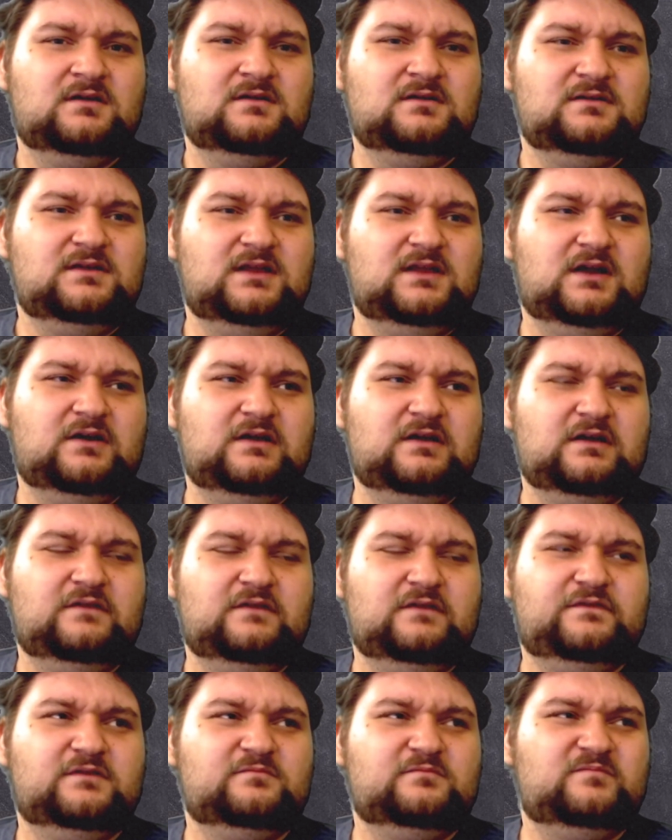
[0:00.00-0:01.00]
and if
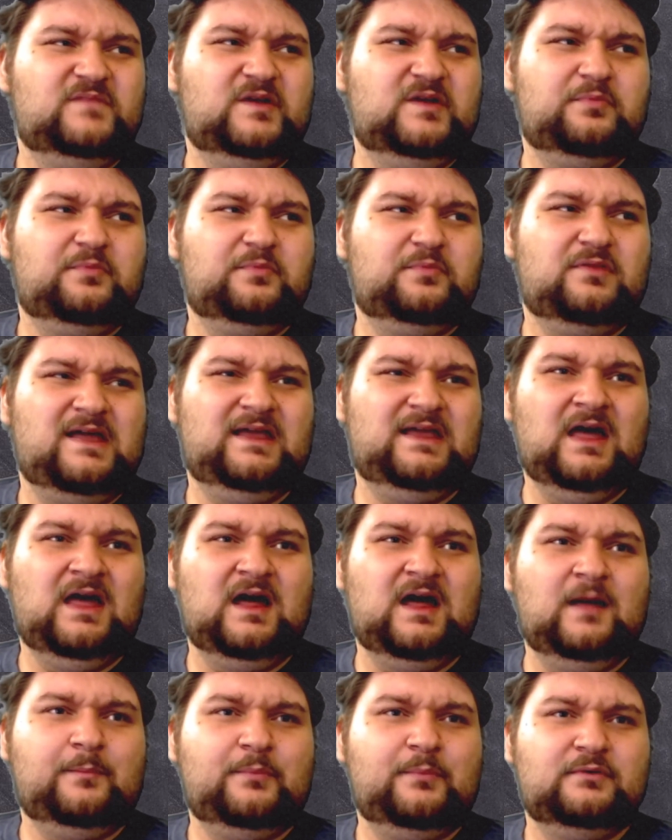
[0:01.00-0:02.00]
you're playing
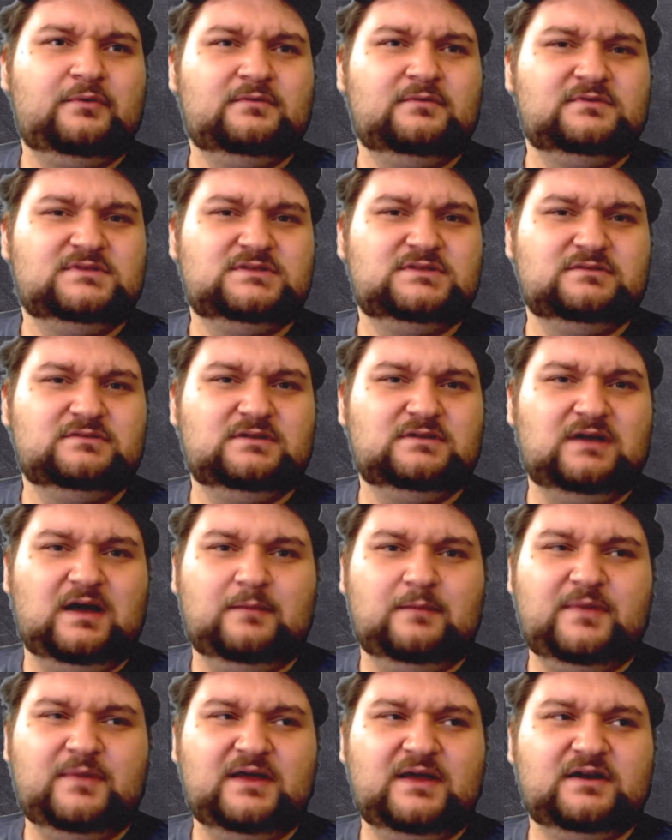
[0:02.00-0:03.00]
up to a
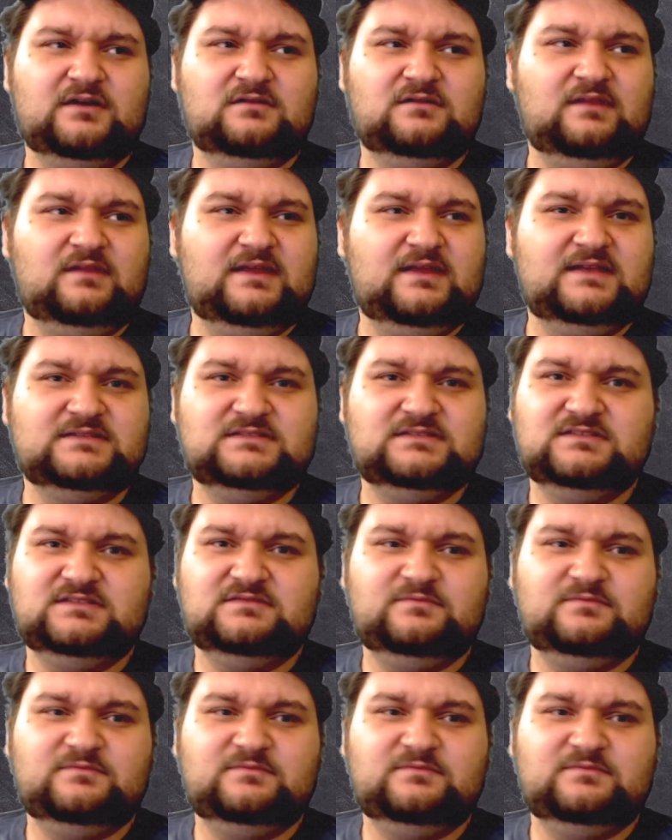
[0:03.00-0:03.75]
better list,